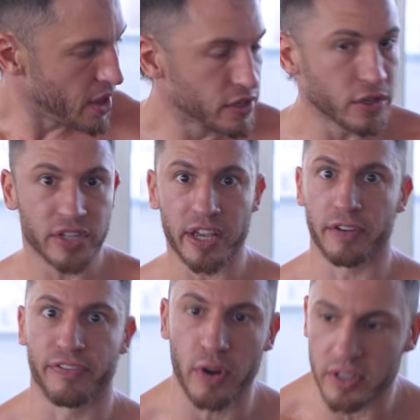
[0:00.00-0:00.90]
Those hit your
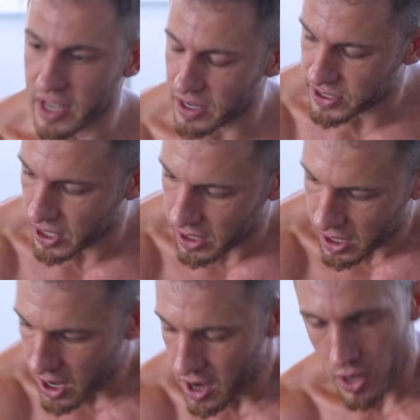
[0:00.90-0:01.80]
front delts,
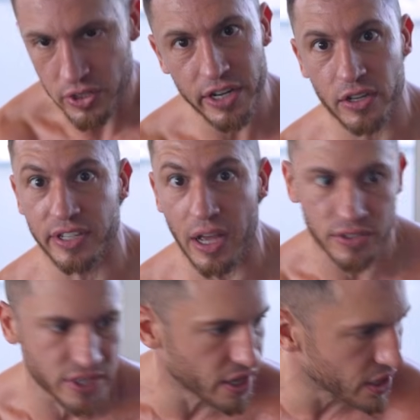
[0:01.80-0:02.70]
those hit your
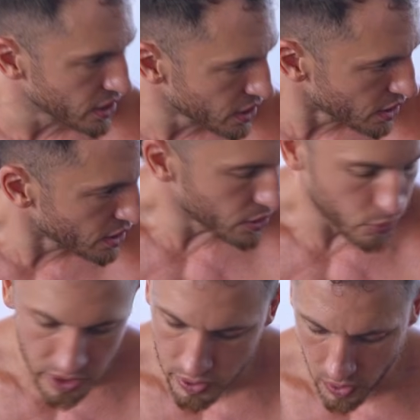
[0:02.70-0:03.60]
delts
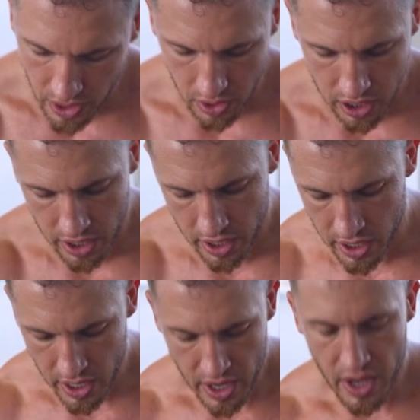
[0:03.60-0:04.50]
really well.
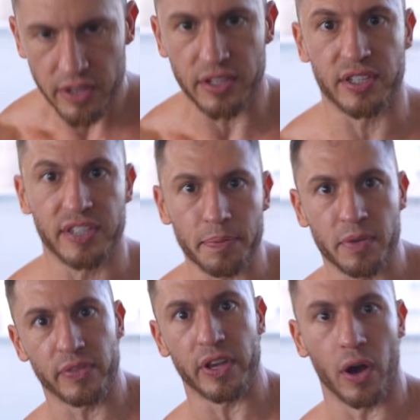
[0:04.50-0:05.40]

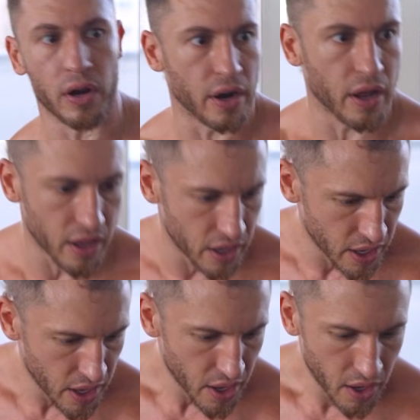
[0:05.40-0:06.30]
Deceptively hard,
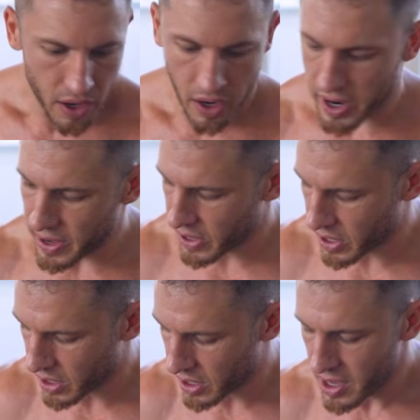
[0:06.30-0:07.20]
all right?
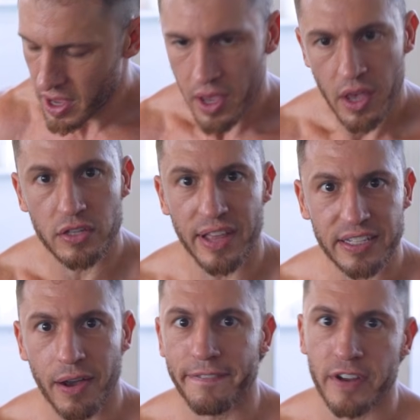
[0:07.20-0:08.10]
So that's
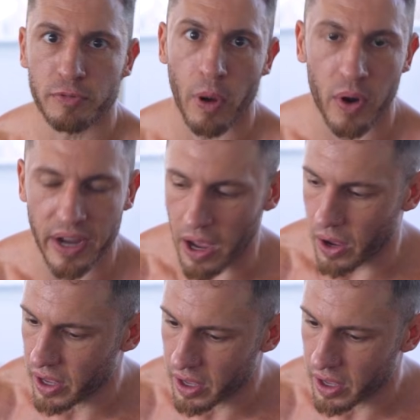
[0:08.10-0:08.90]
how I finished my workout.